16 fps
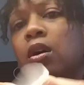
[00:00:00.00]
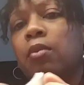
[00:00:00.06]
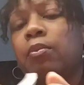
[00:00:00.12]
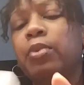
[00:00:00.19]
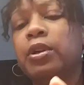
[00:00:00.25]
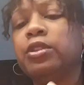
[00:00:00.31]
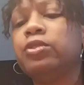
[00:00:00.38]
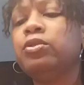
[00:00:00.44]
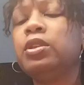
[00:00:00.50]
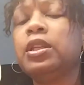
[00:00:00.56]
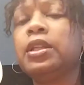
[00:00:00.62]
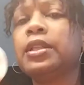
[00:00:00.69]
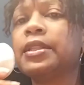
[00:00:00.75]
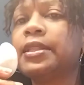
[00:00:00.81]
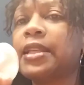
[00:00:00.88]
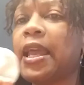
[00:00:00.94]
But you need
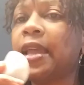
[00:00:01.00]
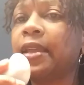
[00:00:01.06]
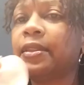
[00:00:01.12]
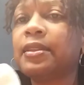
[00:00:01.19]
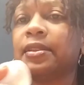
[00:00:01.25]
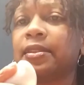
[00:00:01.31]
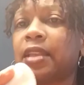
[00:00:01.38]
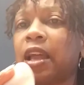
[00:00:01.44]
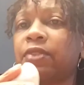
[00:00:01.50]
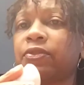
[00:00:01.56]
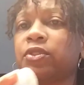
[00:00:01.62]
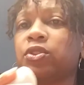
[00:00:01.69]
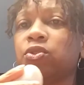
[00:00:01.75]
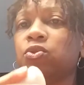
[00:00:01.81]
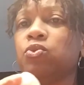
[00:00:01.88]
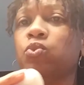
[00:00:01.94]
to take this after
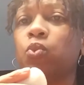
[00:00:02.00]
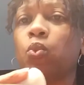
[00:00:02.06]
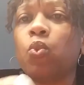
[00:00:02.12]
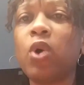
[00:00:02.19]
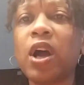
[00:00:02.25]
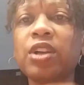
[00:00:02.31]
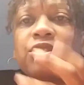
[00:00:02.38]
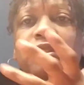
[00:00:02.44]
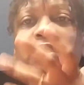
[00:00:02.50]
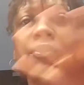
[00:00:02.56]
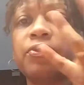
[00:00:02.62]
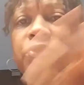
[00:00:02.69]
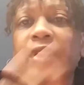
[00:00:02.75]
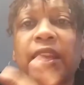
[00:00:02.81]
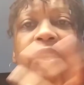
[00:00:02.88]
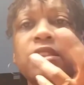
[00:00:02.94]
you wash your
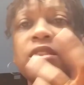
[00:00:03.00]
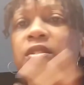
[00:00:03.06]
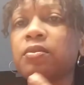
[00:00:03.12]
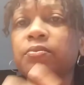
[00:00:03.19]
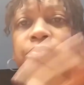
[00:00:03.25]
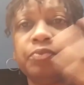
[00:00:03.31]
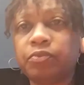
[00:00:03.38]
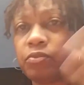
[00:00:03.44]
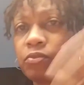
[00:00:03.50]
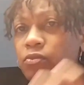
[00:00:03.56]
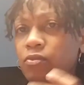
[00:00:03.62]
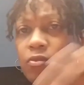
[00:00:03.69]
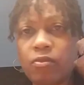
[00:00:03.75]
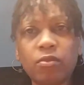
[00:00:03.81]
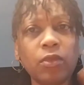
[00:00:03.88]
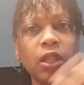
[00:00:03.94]
face
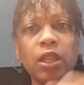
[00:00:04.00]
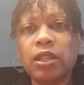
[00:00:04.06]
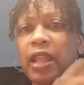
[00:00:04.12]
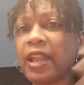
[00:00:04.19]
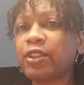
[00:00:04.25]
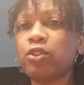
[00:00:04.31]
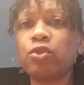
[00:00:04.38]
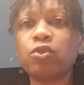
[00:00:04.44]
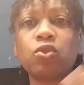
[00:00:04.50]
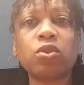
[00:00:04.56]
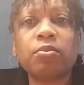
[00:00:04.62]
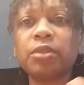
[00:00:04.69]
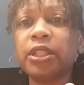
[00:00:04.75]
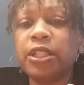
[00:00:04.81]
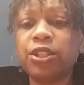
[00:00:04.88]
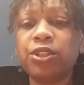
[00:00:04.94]
like you
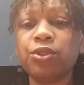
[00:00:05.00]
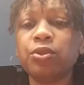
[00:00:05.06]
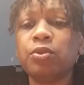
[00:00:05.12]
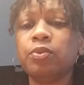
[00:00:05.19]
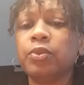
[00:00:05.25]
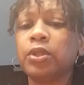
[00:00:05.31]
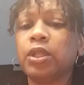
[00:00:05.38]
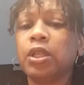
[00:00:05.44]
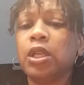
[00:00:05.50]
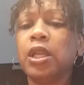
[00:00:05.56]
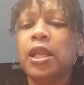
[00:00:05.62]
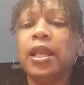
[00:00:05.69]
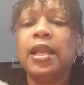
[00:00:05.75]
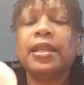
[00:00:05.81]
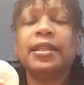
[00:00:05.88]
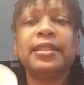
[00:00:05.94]
normally do.
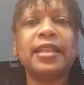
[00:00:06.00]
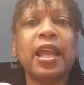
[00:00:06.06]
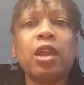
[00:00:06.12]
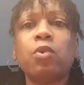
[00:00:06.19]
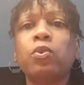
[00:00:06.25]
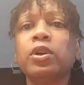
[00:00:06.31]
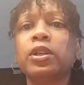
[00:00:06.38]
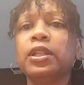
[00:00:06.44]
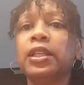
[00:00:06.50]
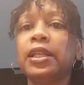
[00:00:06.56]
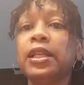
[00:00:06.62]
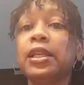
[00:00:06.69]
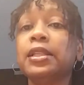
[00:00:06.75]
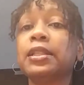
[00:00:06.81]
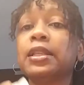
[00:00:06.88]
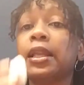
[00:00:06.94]
Take one of
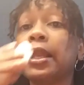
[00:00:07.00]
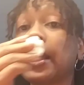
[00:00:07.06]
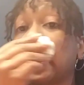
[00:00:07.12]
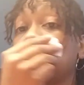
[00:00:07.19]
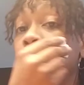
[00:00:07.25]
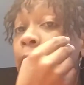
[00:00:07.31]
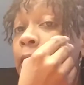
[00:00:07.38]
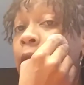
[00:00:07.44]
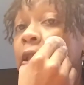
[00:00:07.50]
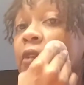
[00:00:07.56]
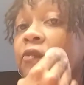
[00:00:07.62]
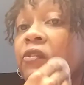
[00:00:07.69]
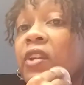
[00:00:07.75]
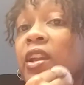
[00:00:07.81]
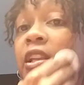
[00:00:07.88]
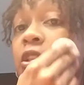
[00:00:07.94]
these and then clean your
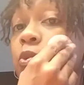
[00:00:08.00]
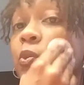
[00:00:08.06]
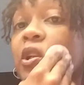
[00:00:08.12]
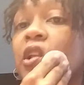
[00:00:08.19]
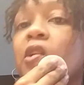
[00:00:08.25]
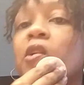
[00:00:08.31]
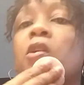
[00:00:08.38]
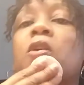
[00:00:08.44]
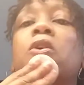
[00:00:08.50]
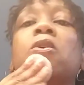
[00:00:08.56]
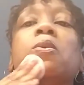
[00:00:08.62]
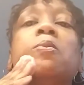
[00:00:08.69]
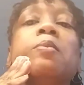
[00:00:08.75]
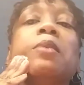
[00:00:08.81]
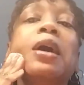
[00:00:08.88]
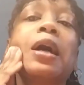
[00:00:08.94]
face with it. Oh
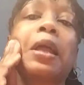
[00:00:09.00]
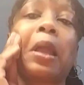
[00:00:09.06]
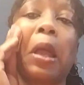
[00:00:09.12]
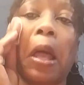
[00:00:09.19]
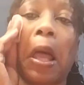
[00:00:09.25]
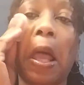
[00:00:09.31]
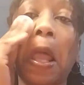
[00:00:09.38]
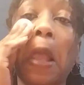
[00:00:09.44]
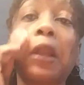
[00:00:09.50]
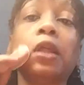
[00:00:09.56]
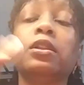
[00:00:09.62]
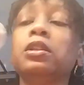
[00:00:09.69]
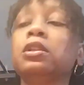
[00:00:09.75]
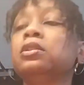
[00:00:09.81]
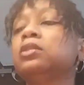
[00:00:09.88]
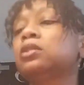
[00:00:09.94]
my God.
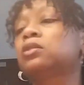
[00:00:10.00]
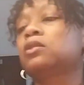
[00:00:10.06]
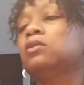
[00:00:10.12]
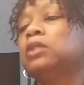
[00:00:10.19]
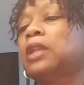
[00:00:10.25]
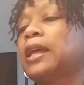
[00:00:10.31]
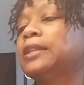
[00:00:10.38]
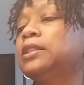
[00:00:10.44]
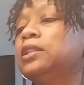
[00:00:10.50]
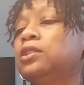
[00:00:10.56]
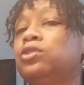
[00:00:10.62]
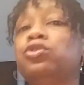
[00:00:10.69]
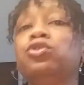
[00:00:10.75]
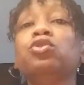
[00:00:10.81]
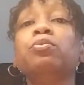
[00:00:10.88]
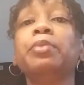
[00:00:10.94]
And then just go like this.
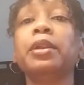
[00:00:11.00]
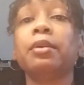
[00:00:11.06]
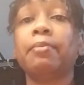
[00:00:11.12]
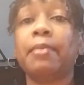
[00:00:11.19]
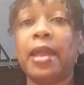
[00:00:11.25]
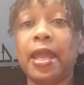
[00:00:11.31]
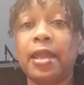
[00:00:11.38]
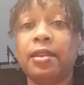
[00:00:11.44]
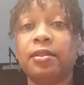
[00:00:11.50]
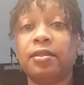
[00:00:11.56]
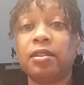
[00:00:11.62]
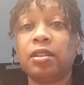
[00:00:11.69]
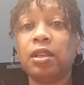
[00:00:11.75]
You'll be amazed.